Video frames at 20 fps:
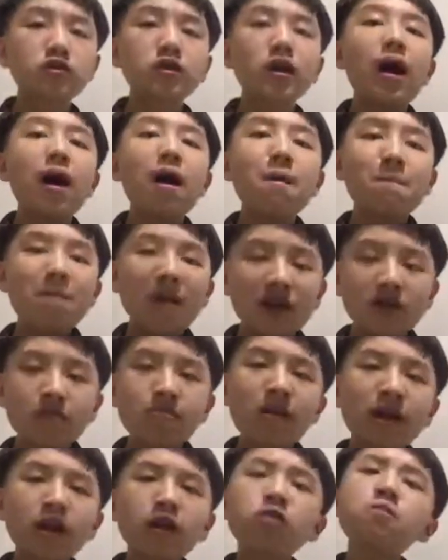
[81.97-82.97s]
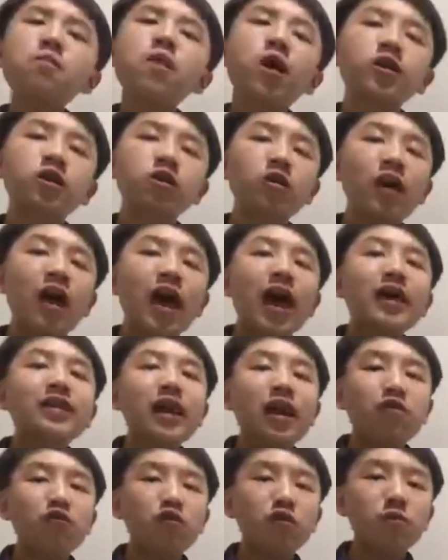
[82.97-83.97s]
a mathematical model that
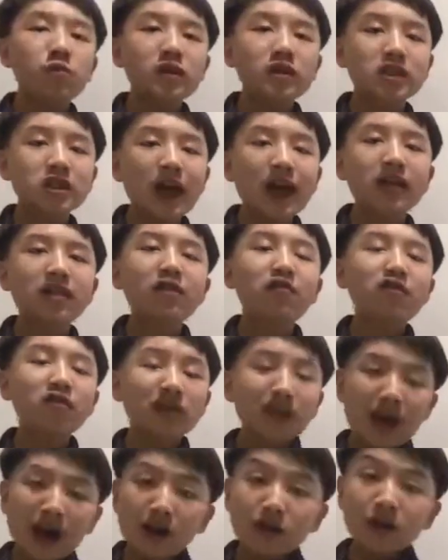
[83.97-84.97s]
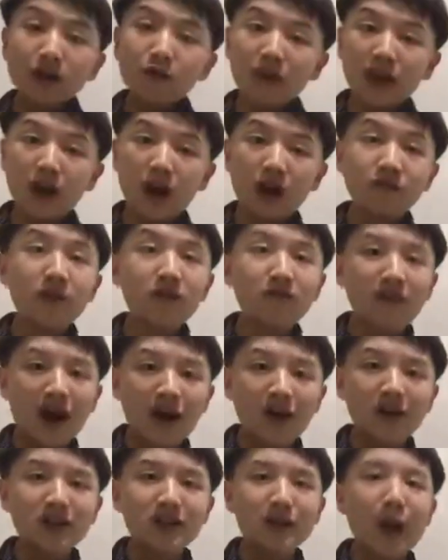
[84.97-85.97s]
would project the fatality rate of the
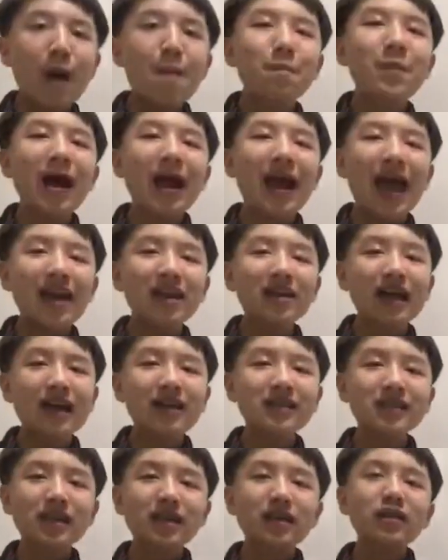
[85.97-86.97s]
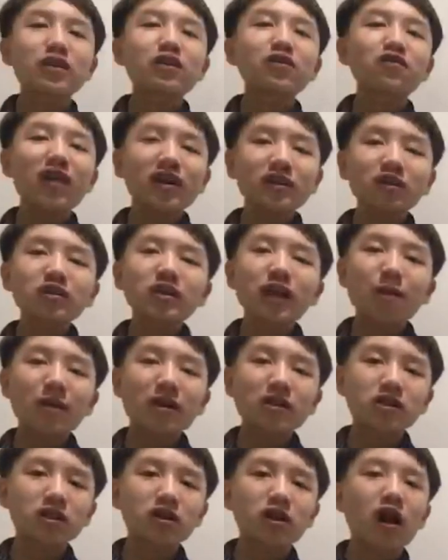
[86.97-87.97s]
virus by analyzing the fractal
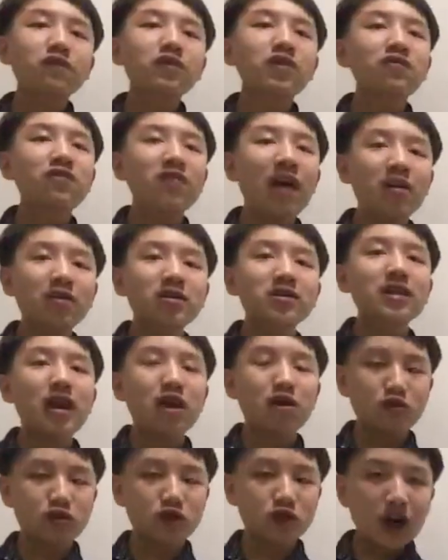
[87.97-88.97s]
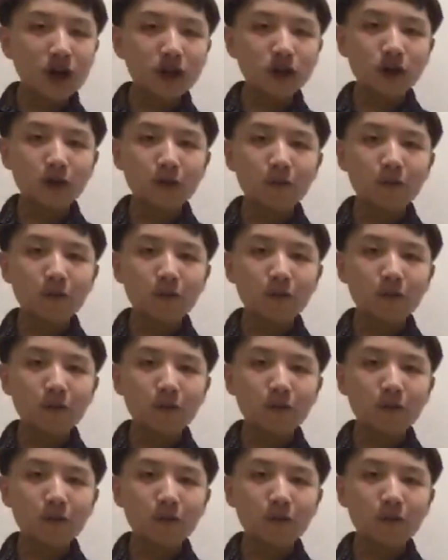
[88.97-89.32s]
dimension of the virus nanostructure,